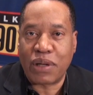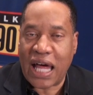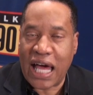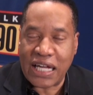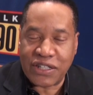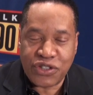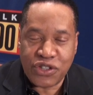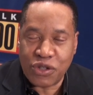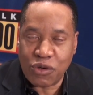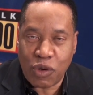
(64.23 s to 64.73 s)

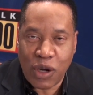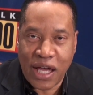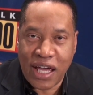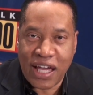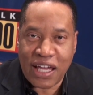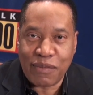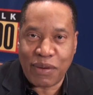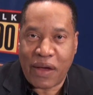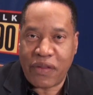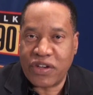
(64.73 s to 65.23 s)
blasted
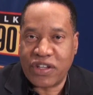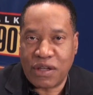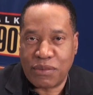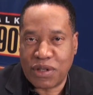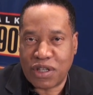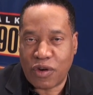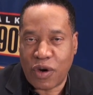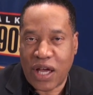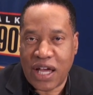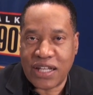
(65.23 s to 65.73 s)
away by the
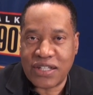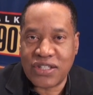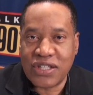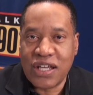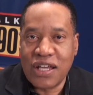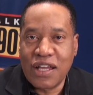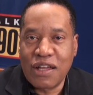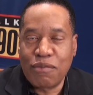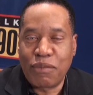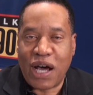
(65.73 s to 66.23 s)
Democrats,
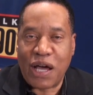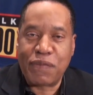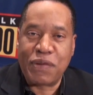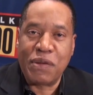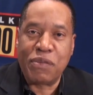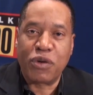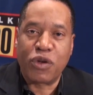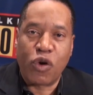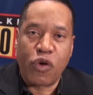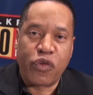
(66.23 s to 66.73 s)
by
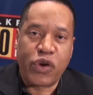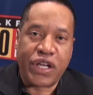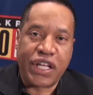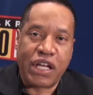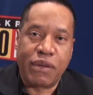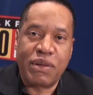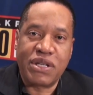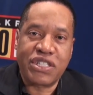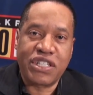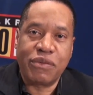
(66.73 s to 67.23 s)
people over at
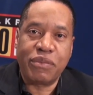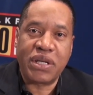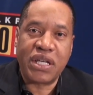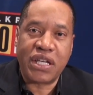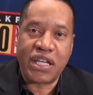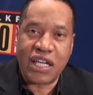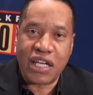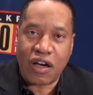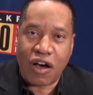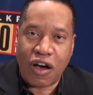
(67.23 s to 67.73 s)
MSNBC,
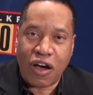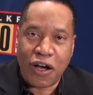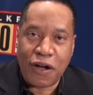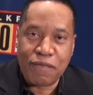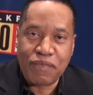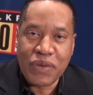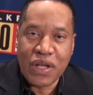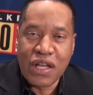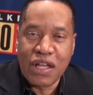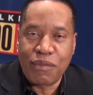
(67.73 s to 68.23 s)
Hee-Haw,